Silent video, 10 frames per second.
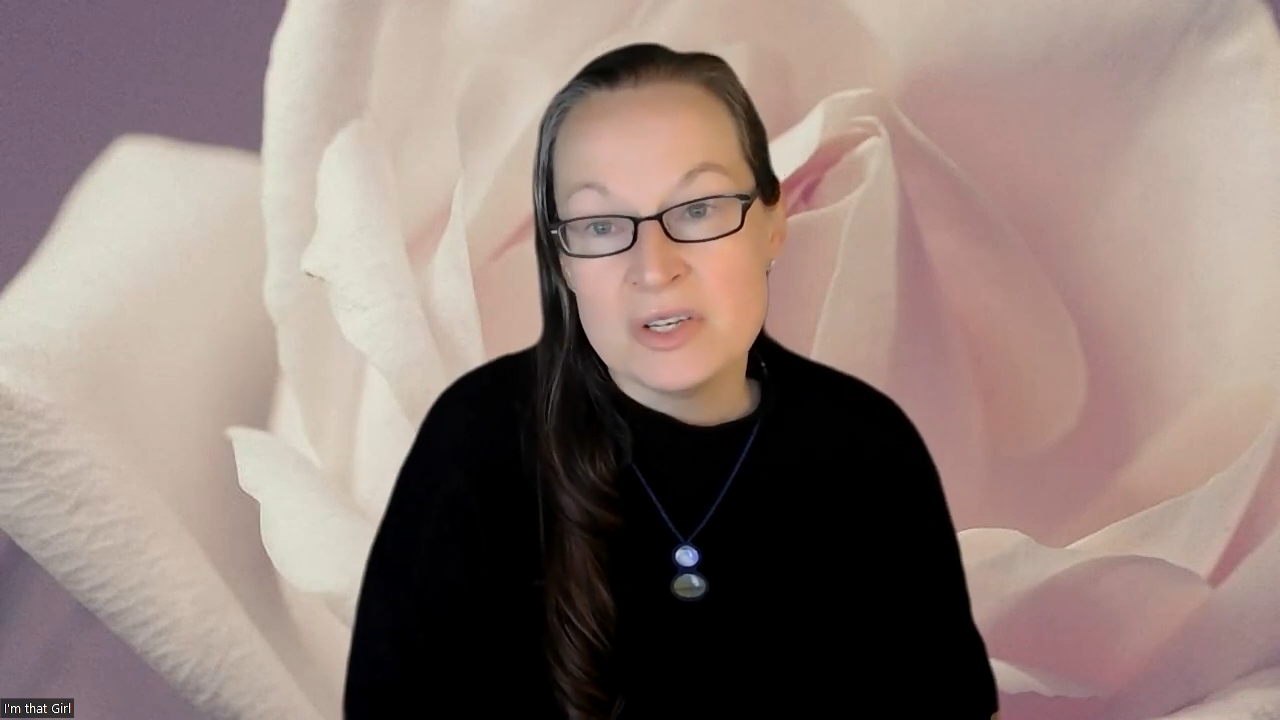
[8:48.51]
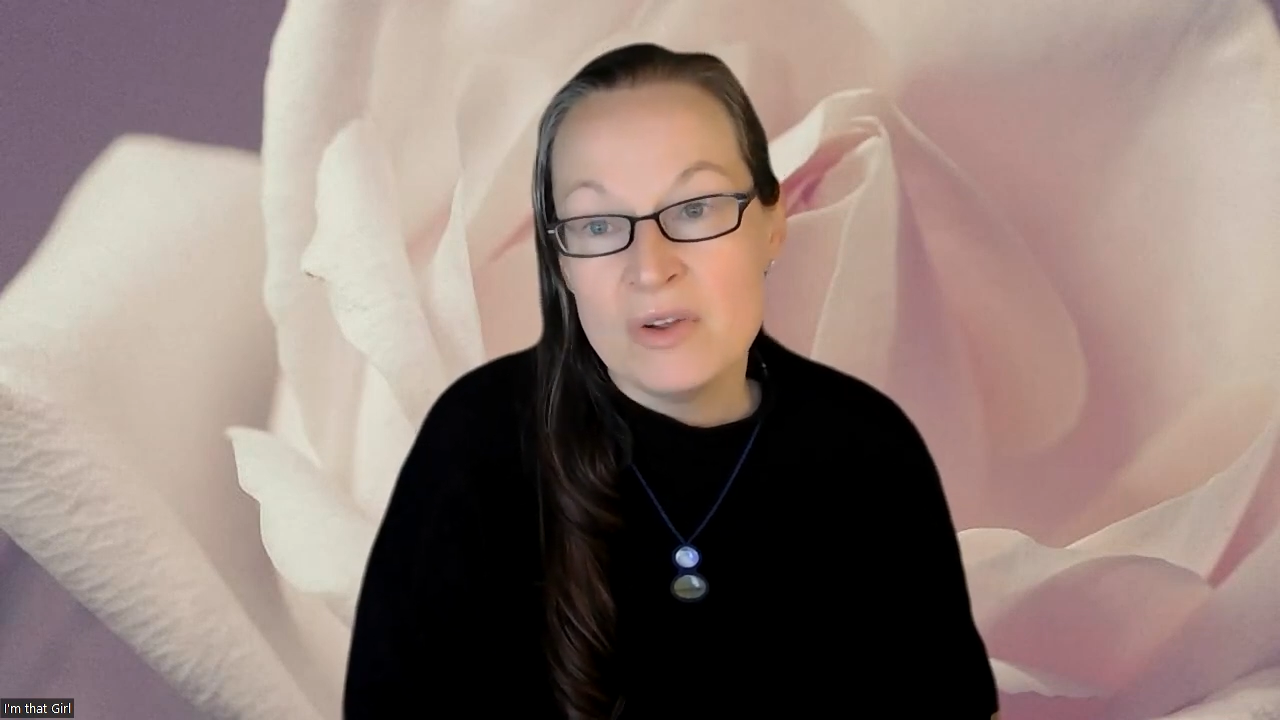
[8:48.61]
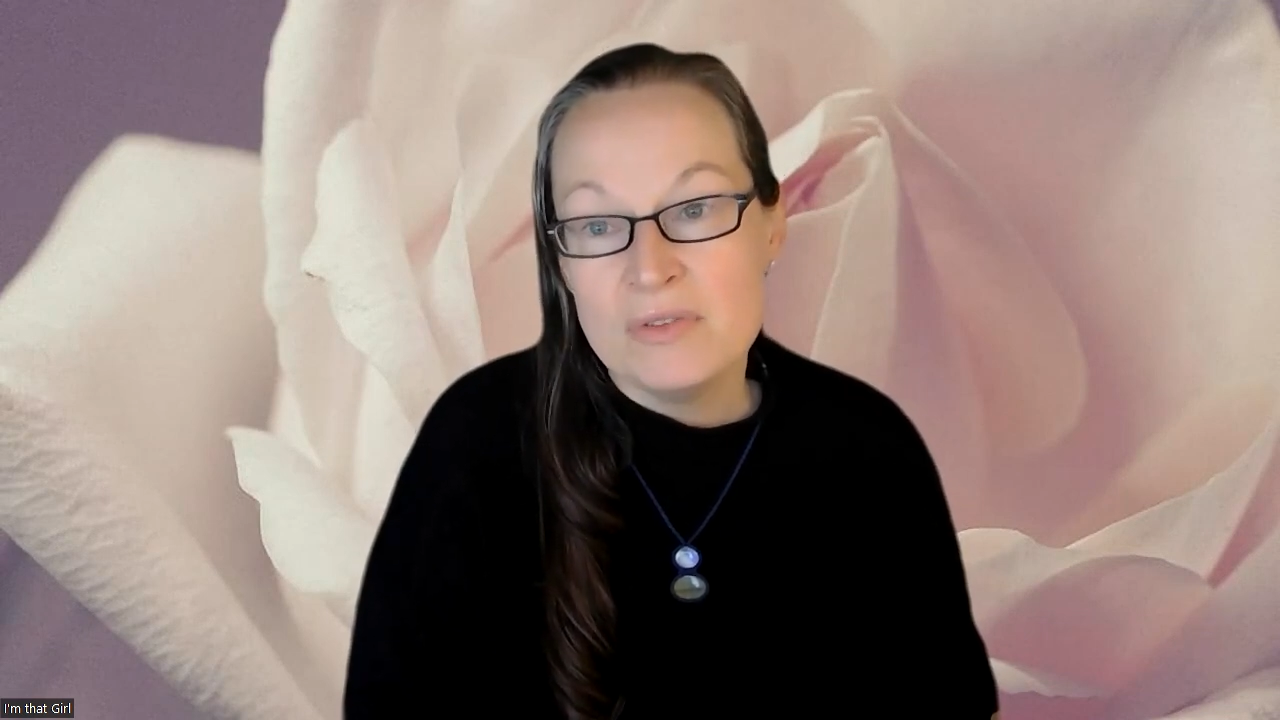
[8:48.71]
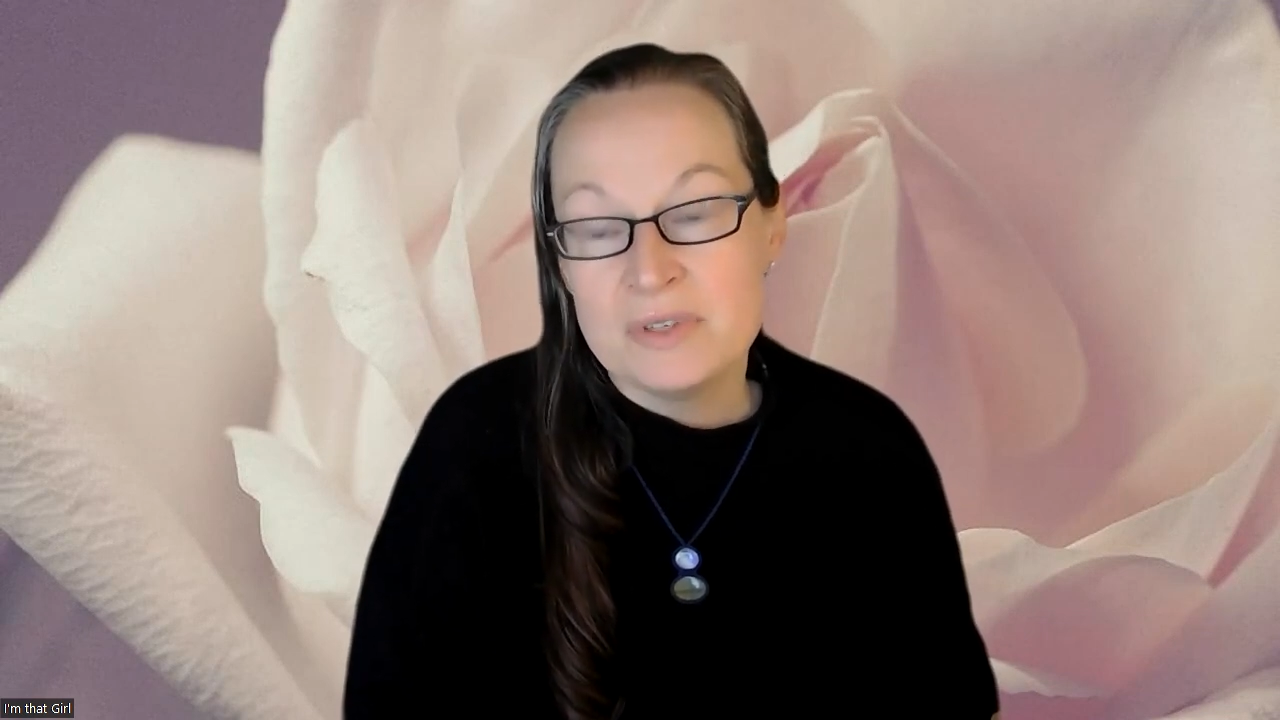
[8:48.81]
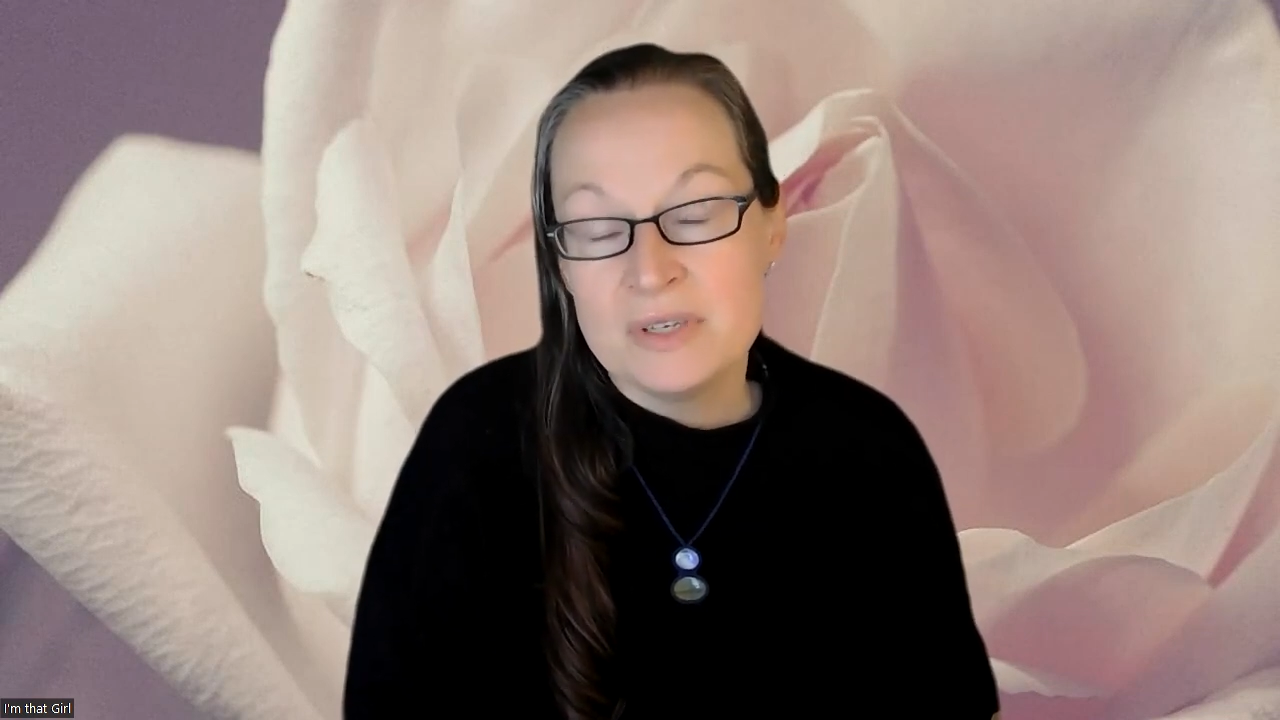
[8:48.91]

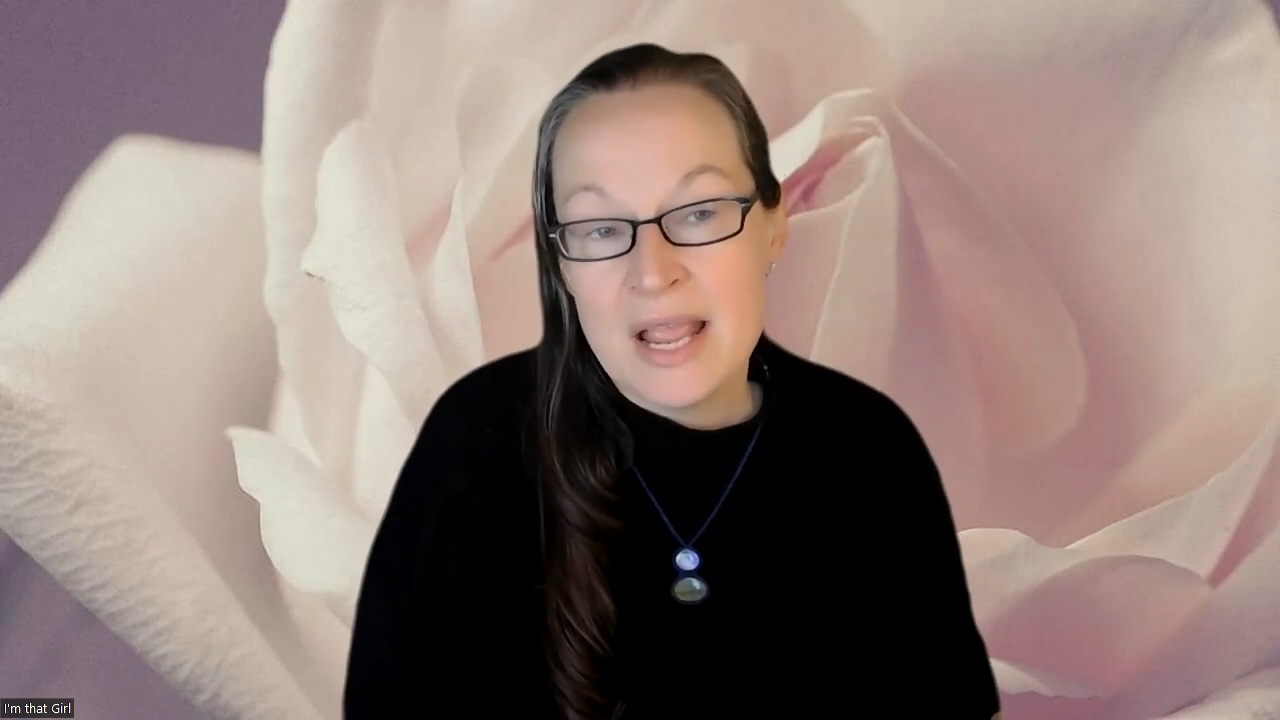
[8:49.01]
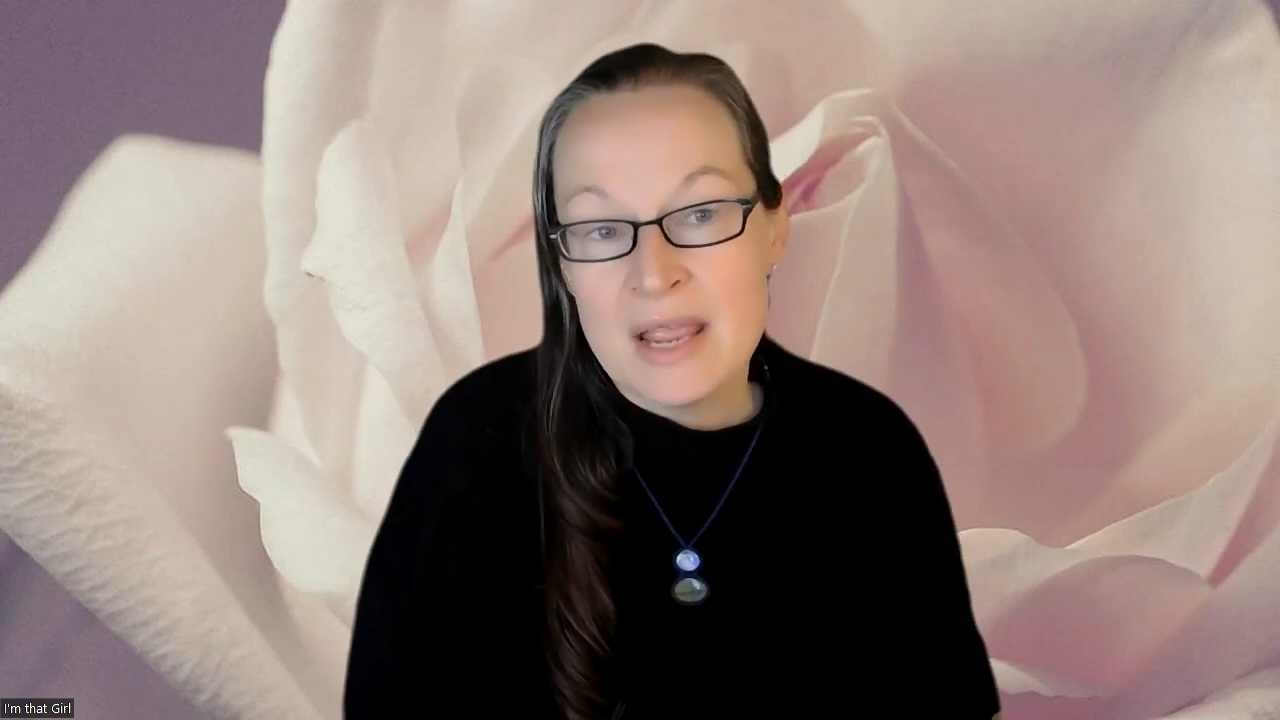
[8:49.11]
over an